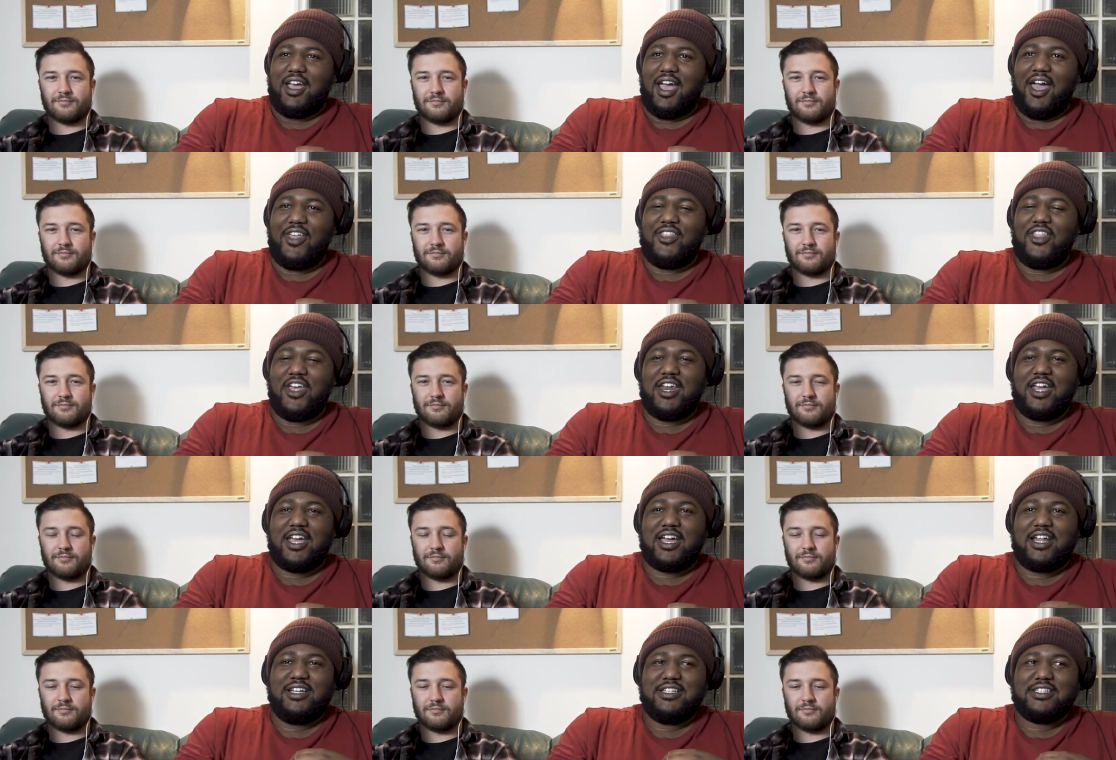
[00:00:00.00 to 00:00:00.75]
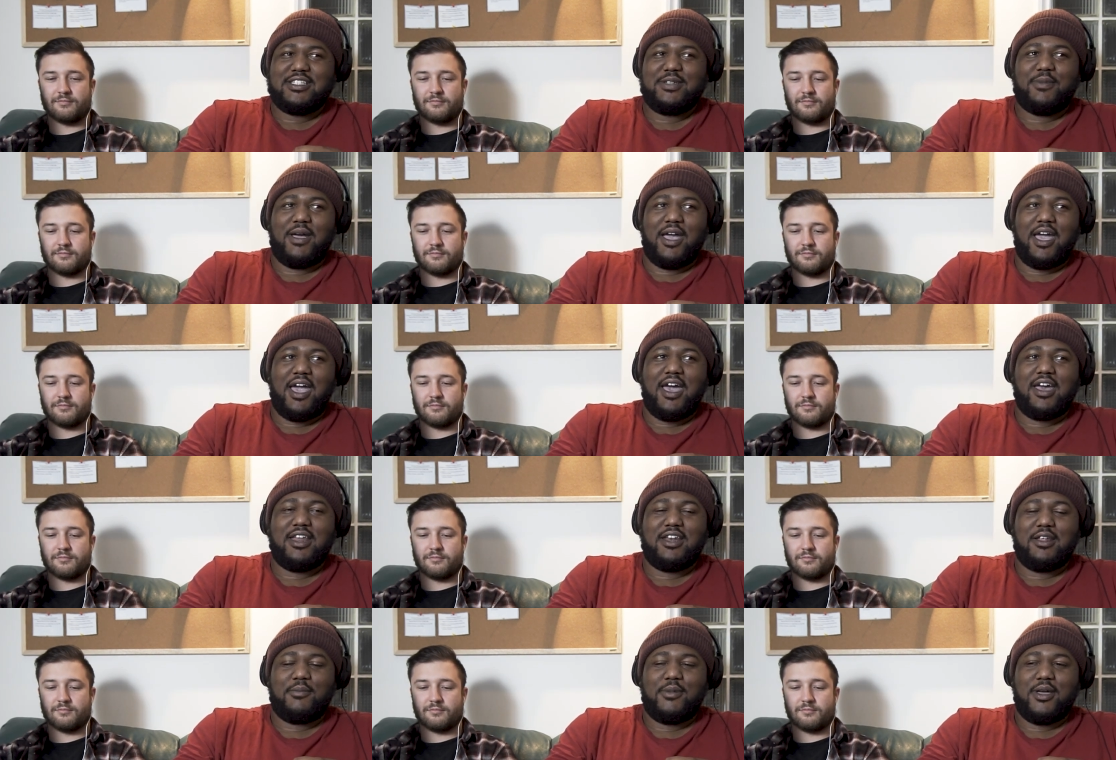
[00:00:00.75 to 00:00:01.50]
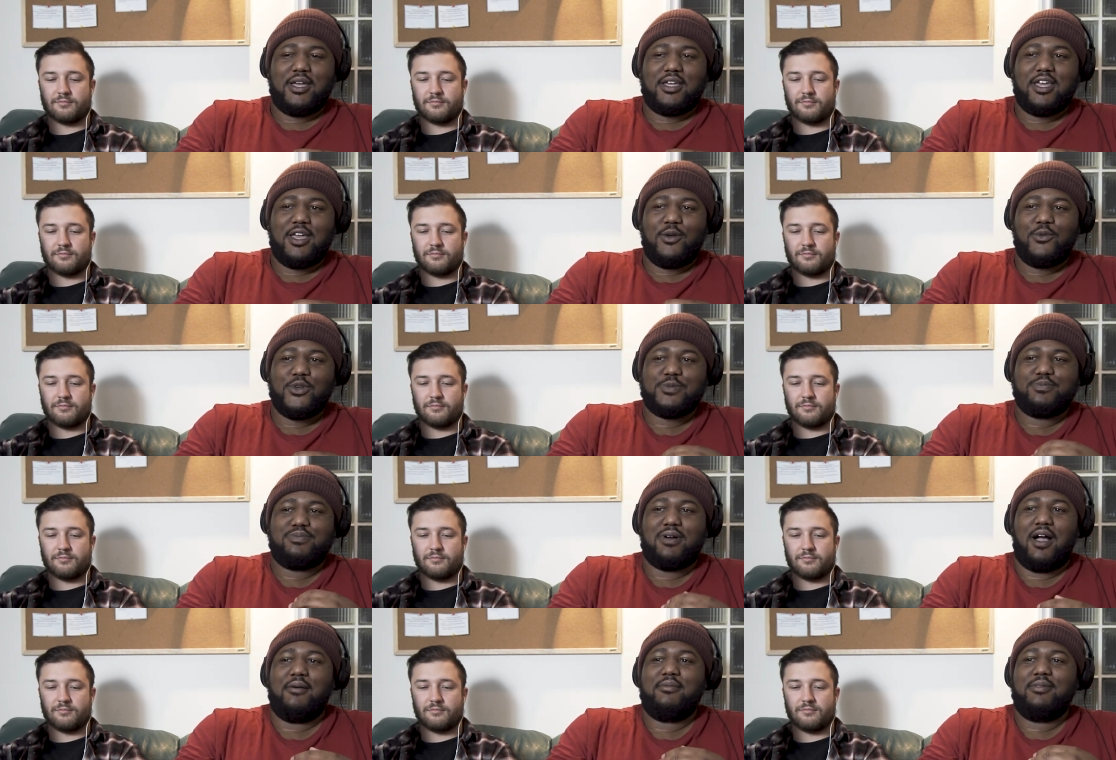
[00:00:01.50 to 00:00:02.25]
Speaker 1: And then it clicked in my head. I'm like, it was
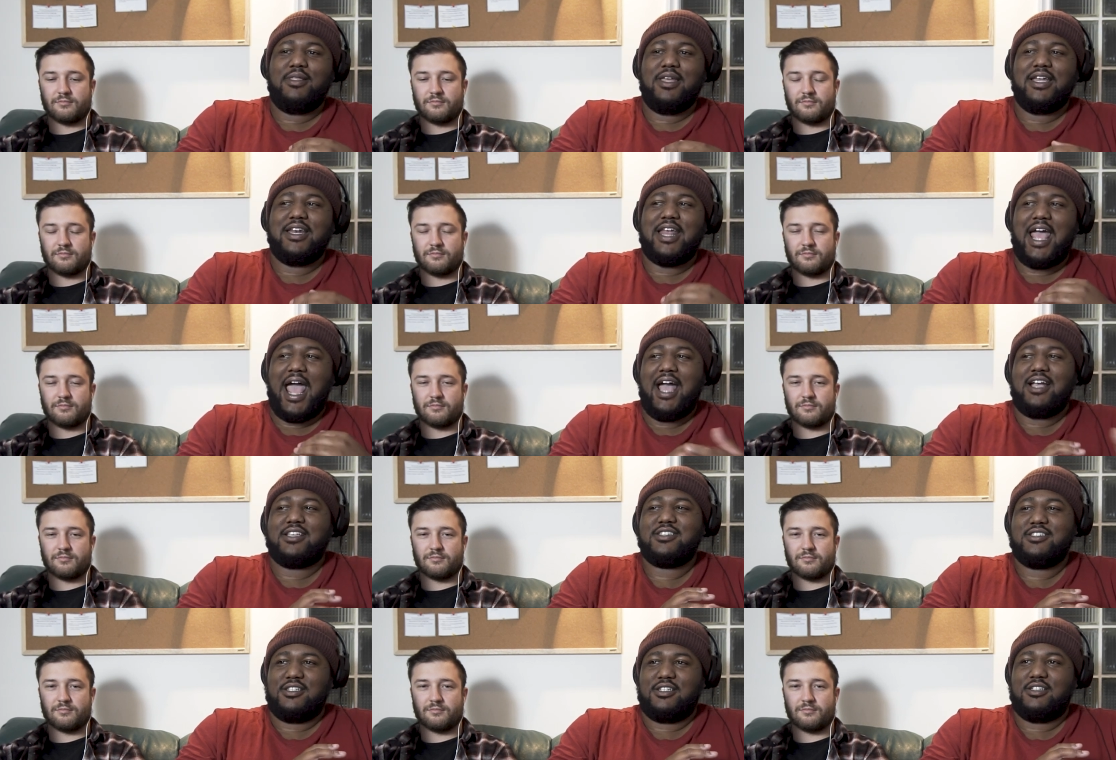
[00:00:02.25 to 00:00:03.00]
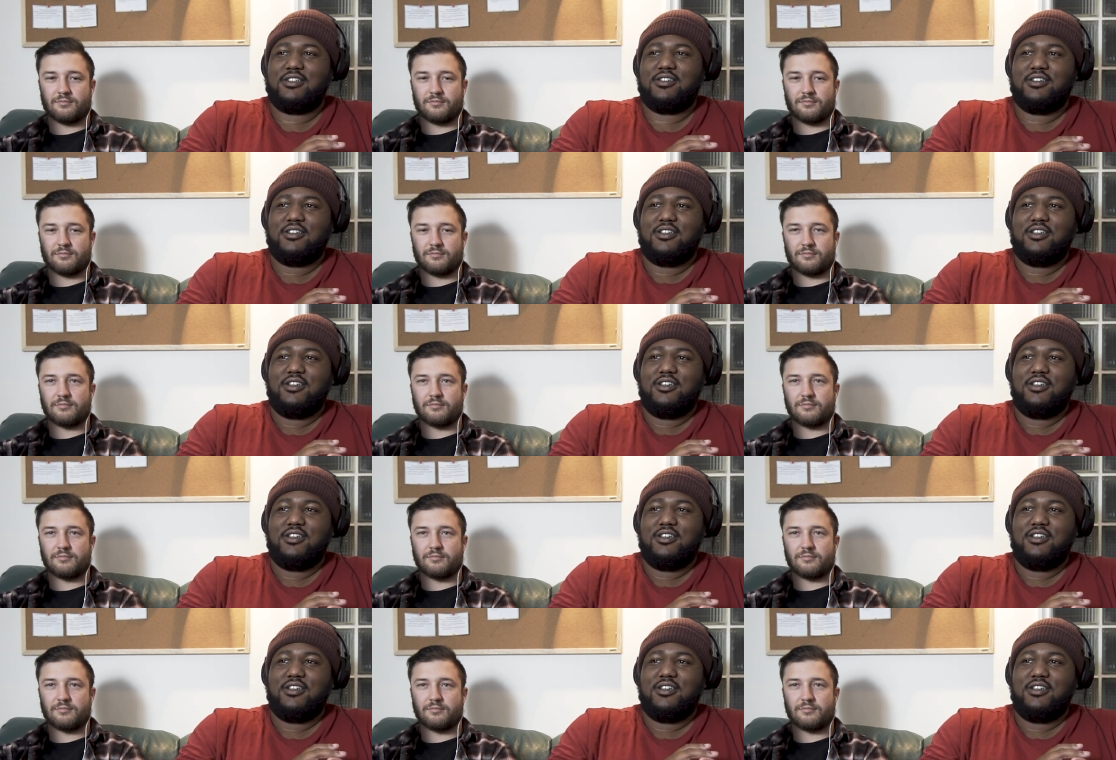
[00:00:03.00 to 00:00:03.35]
probably an accident,